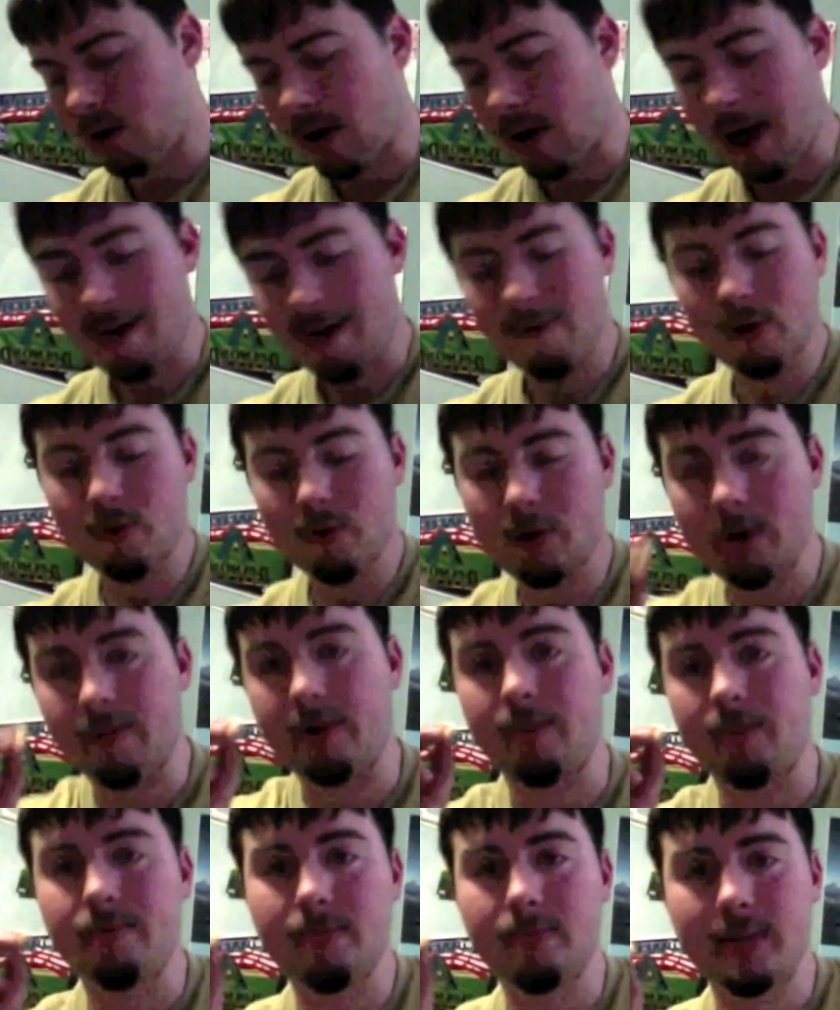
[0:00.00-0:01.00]
Every one of
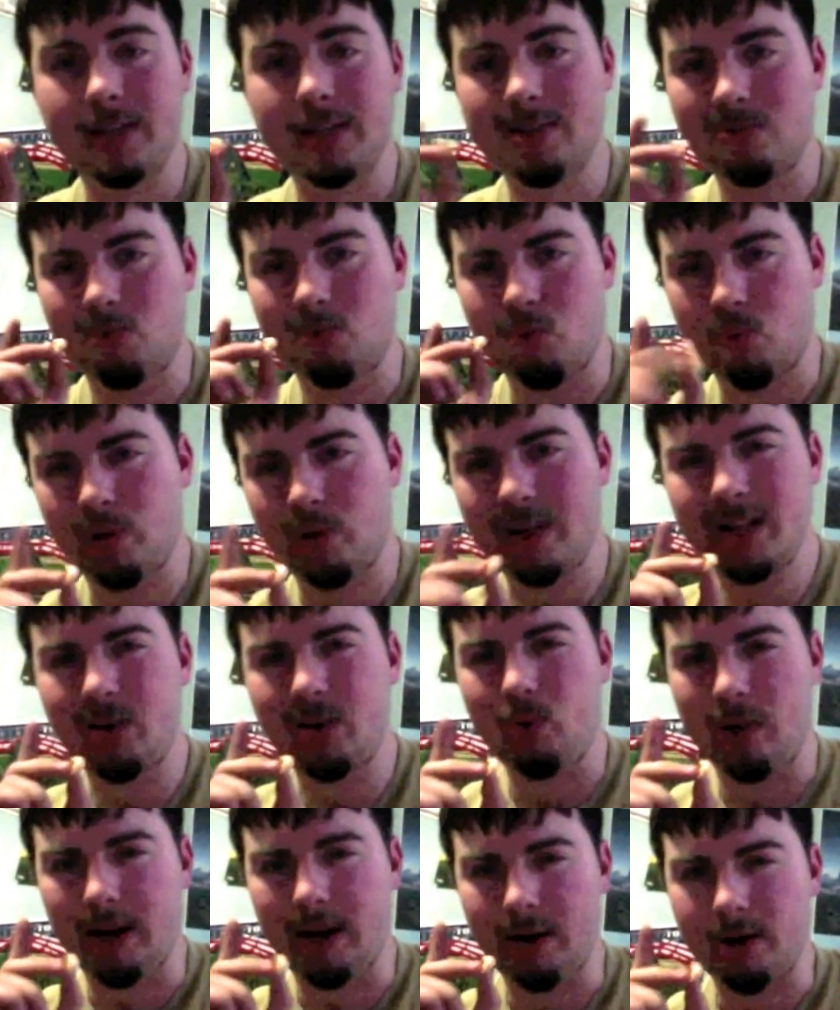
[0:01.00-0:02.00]
them. It's really
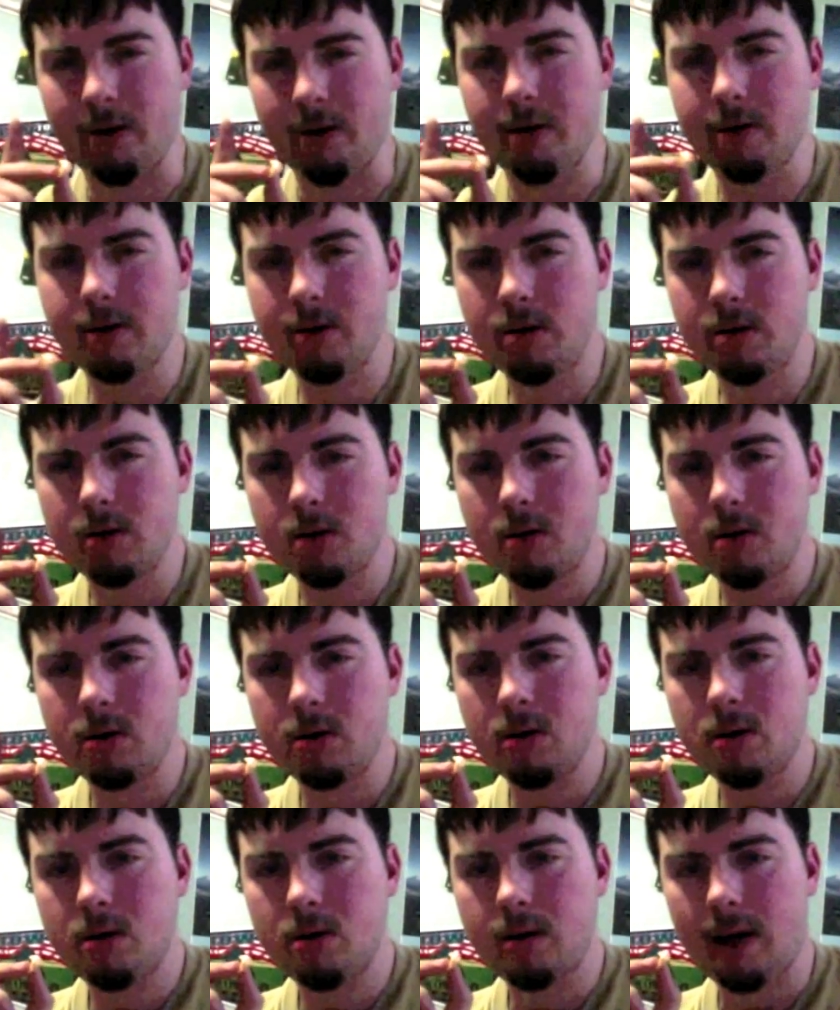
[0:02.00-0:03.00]
weird
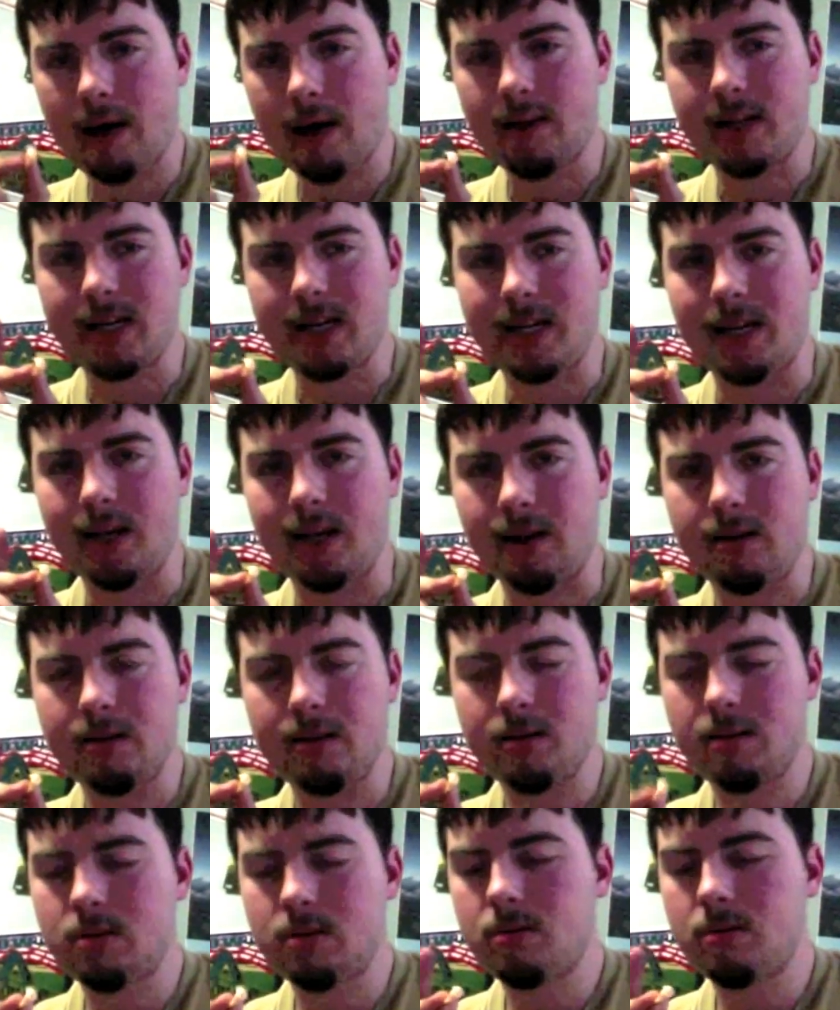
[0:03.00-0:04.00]
how they did it.
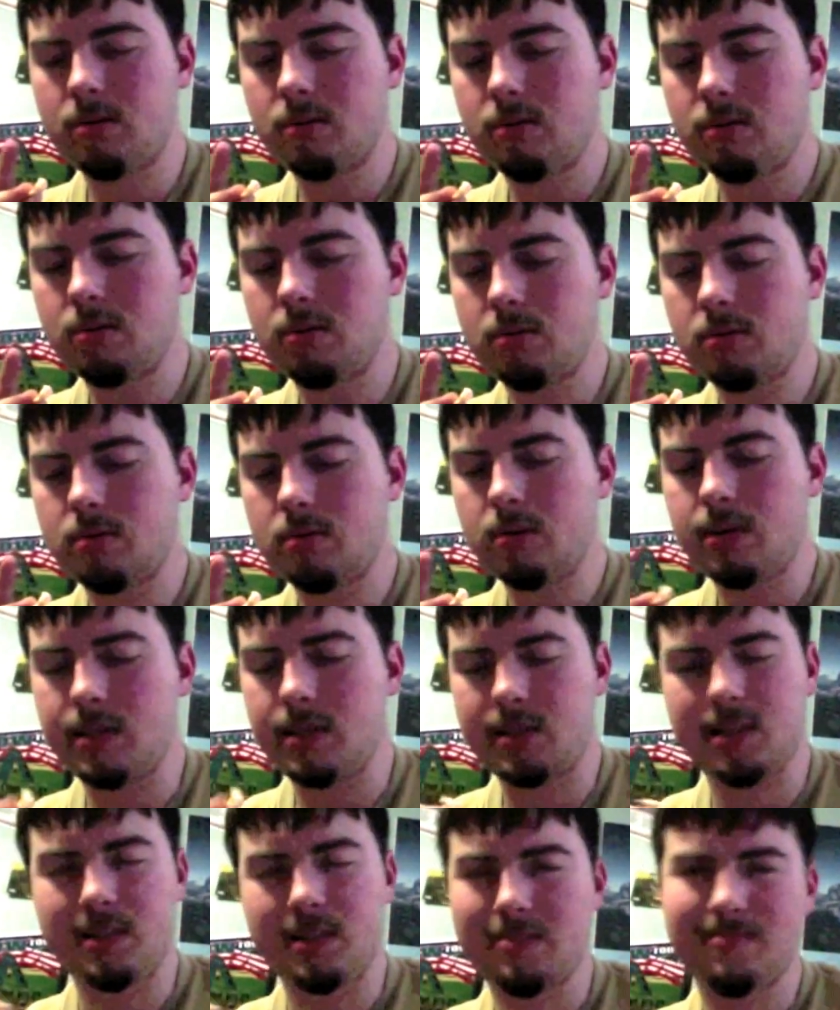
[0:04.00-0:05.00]

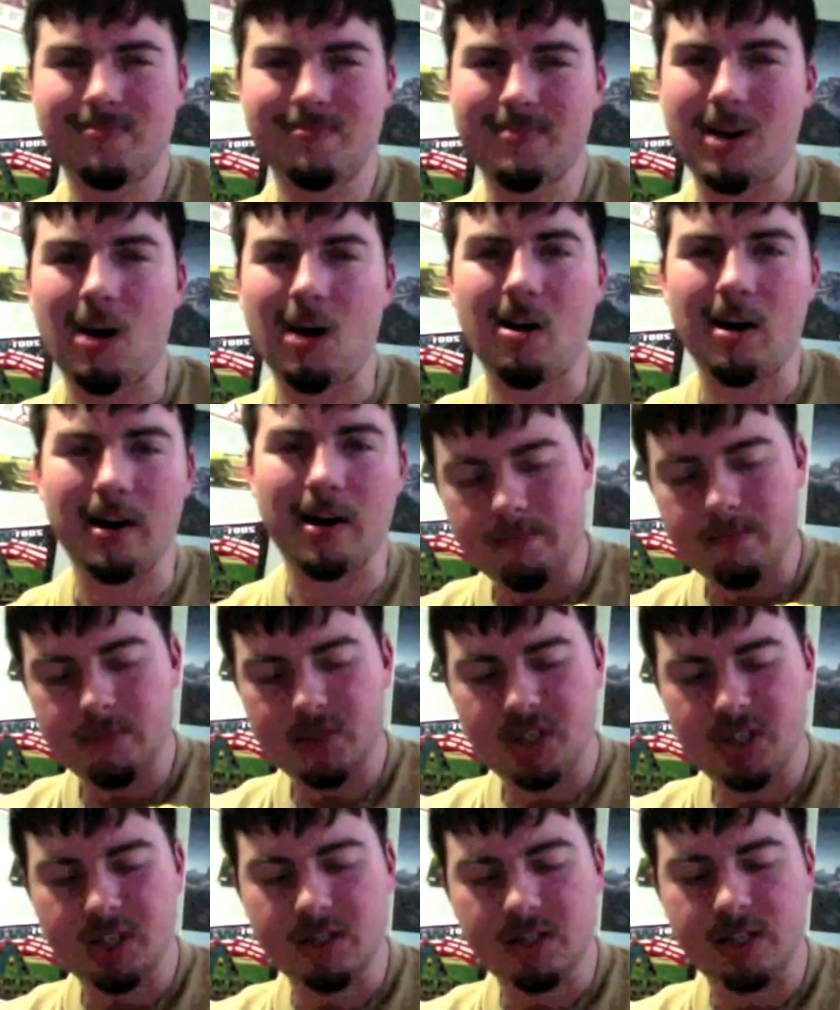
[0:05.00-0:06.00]
It's just odd.
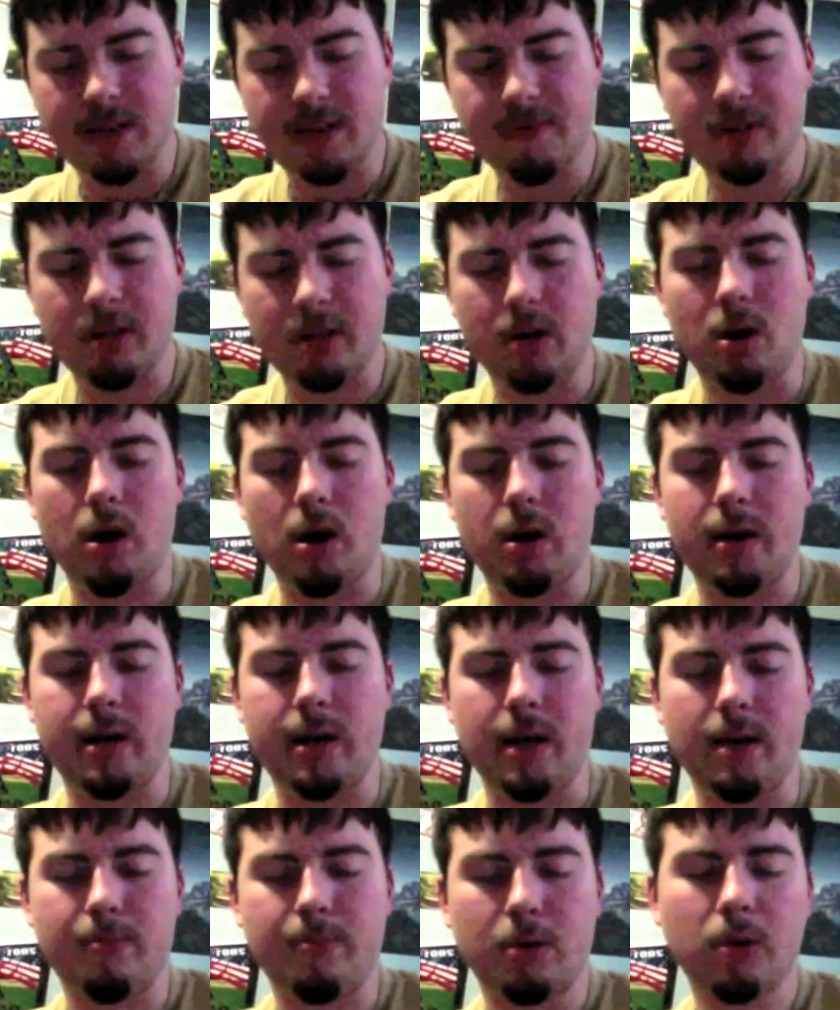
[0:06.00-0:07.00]
She's definitely an oddity.
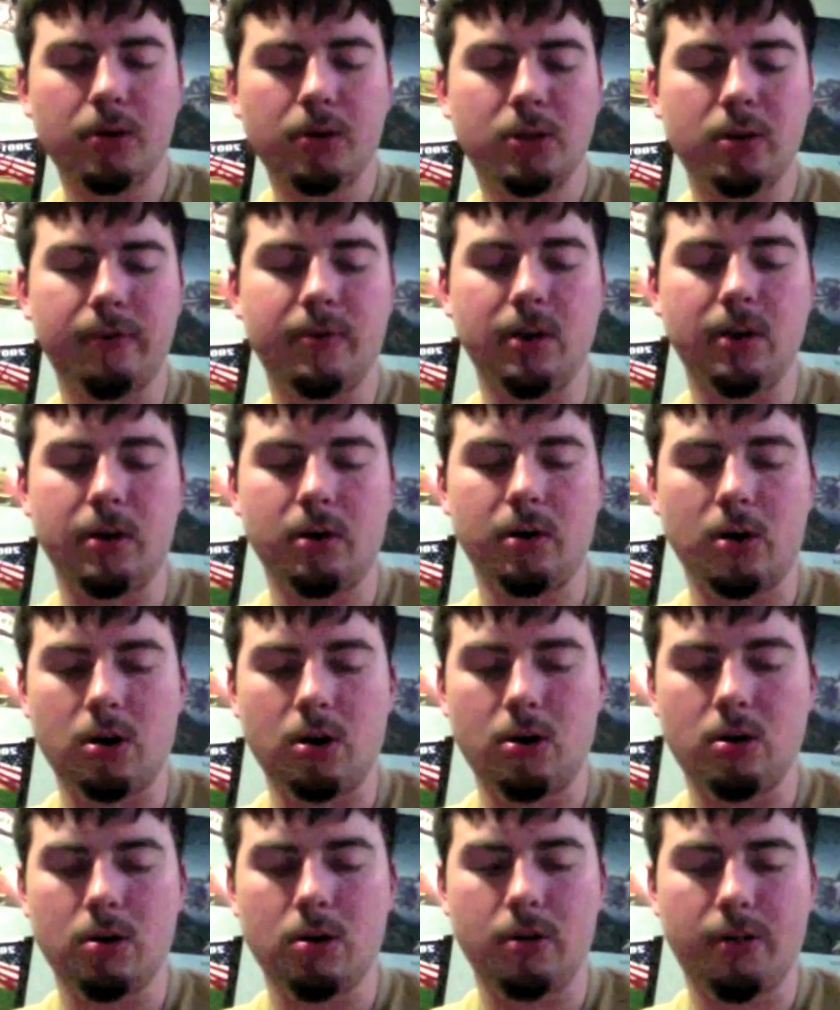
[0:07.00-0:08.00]
I probably should have done
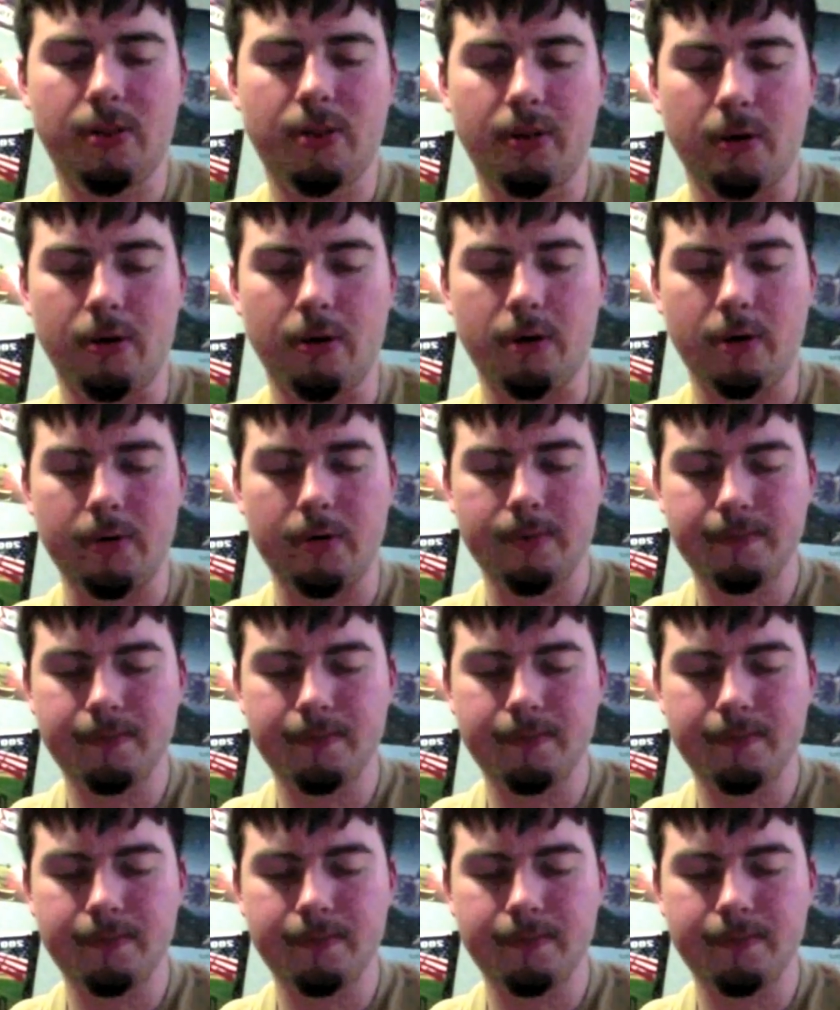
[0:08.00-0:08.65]
her third